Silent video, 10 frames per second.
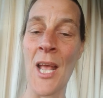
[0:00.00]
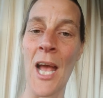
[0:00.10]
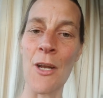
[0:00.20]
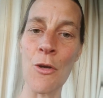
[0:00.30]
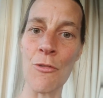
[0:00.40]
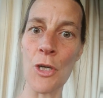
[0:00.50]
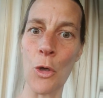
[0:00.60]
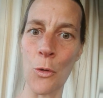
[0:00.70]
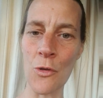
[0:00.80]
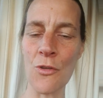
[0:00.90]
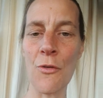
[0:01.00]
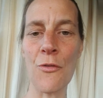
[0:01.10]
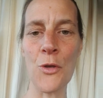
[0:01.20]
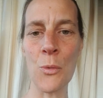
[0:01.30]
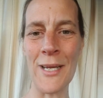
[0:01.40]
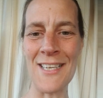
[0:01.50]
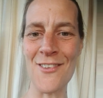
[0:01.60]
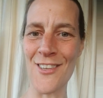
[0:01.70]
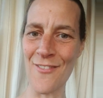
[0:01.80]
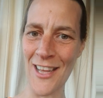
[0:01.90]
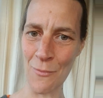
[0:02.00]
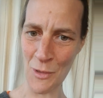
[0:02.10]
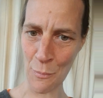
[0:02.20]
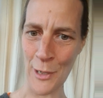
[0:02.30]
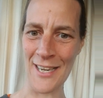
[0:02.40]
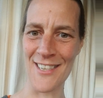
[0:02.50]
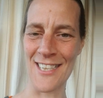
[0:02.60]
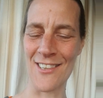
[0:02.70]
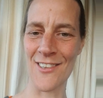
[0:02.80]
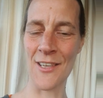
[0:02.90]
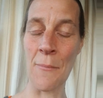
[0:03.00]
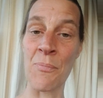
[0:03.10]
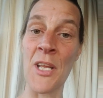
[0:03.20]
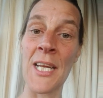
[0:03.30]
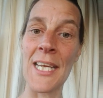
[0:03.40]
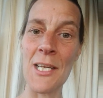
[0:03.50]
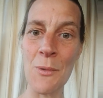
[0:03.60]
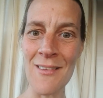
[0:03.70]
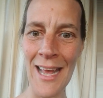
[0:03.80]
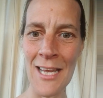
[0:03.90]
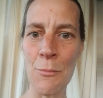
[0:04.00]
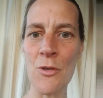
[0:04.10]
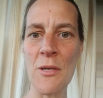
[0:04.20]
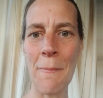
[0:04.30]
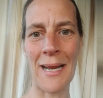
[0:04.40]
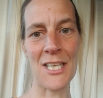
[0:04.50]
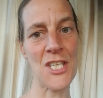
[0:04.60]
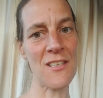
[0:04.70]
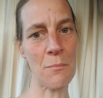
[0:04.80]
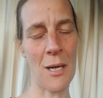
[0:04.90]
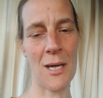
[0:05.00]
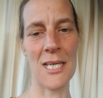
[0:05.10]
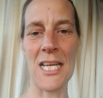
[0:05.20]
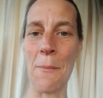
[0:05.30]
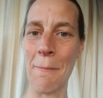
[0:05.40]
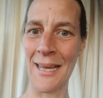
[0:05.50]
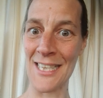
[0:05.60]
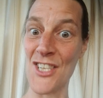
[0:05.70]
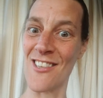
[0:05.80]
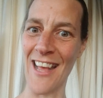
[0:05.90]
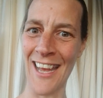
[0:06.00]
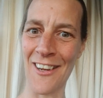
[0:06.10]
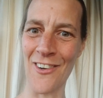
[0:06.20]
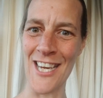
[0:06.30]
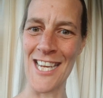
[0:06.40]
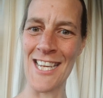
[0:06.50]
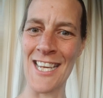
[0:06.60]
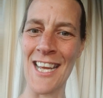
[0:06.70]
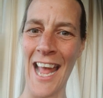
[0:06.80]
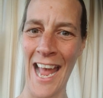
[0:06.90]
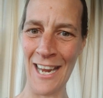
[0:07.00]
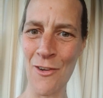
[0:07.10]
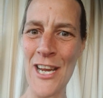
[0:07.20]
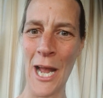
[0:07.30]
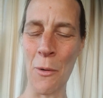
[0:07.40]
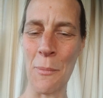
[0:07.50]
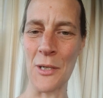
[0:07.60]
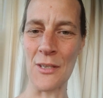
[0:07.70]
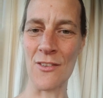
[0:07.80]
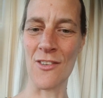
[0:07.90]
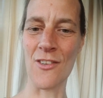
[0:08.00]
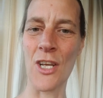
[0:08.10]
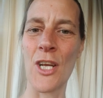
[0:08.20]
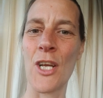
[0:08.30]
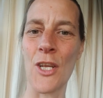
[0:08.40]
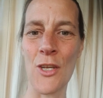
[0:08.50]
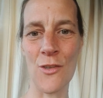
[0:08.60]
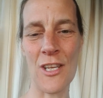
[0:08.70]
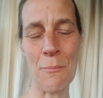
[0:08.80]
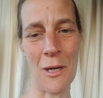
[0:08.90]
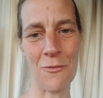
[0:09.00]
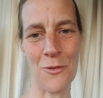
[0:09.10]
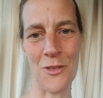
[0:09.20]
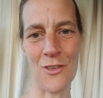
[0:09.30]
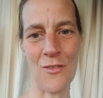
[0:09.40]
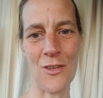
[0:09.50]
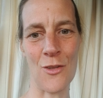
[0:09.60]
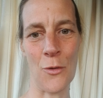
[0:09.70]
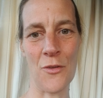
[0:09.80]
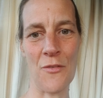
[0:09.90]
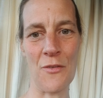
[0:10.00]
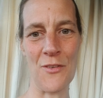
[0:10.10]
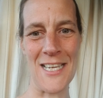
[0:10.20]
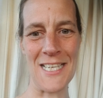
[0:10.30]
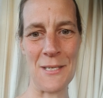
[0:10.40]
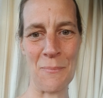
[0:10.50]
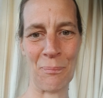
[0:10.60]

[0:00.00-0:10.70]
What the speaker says: And over a course of a few weeks, and then with practice, he was able to manage his mind and manage his angry outbursts using mindfulness of the soles of the feet.